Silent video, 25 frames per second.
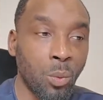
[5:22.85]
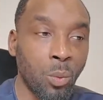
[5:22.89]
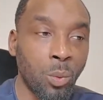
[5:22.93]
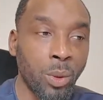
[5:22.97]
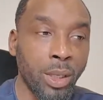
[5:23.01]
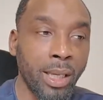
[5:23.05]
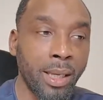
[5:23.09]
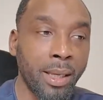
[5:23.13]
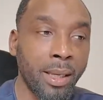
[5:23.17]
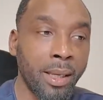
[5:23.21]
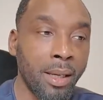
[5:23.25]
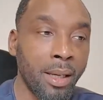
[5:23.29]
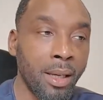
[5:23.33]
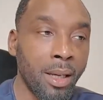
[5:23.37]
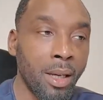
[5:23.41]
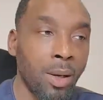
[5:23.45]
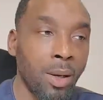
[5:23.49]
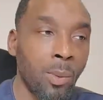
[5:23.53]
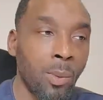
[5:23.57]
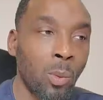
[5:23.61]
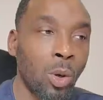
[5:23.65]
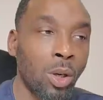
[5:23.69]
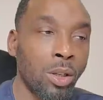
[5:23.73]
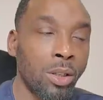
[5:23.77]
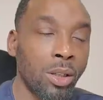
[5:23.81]
we
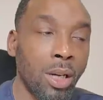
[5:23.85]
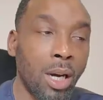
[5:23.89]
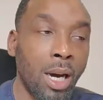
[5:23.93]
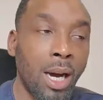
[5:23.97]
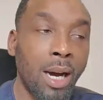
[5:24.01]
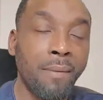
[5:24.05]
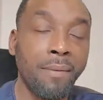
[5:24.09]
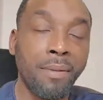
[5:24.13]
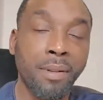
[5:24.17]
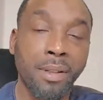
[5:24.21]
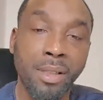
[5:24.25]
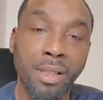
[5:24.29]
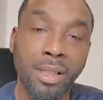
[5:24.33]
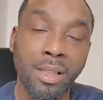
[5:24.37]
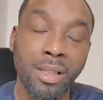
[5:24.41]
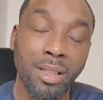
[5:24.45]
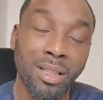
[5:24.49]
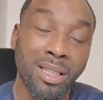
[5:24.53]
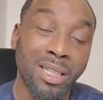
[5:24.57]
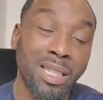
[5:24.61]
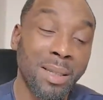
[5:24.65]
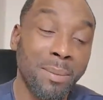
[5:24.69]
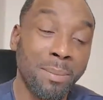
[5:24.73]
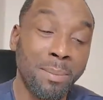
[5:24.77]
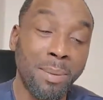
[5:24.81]
want others
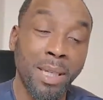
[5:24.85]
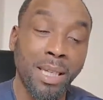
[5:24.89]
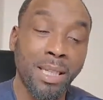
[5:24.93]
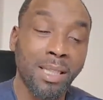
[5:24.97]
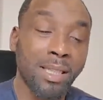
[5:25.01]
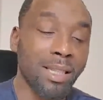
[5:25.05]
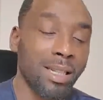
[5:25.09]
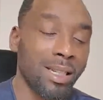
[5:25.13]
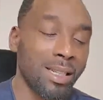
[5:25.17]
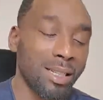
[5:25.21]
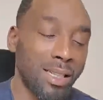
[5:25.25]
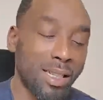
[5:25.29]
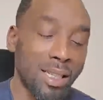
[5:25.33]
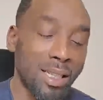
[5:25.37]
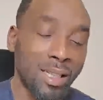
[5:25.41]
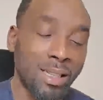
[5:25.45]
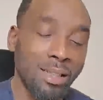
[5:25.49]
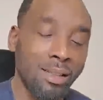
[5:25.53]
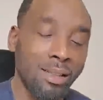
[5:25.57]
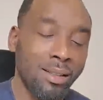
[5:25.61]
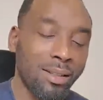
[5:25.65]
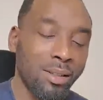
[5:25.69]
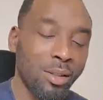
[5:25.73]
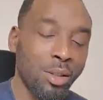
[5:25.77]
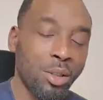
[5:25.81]
to depict us
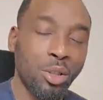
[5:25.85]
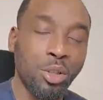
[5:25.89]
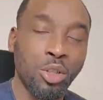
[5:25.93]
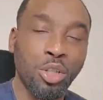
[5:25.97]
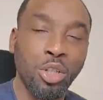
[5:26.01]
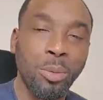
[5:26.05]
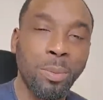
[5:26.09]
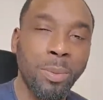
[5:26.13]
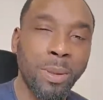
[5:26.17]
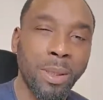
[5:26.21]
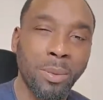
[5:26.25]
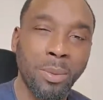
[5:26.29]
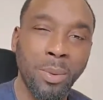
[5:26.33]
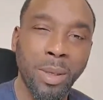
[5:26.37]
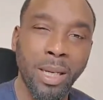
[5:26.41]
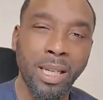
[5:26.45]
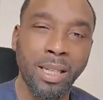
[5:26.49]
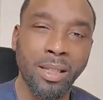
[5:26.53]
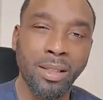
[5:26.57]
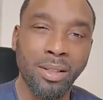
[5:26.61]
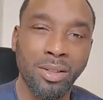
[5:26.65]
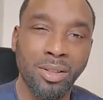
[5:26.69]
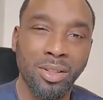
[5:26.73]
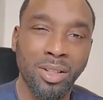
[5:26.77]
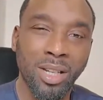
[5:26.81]
in stupid
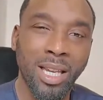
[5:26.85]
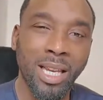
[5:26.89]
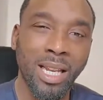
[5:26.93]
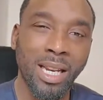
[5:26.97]
ways.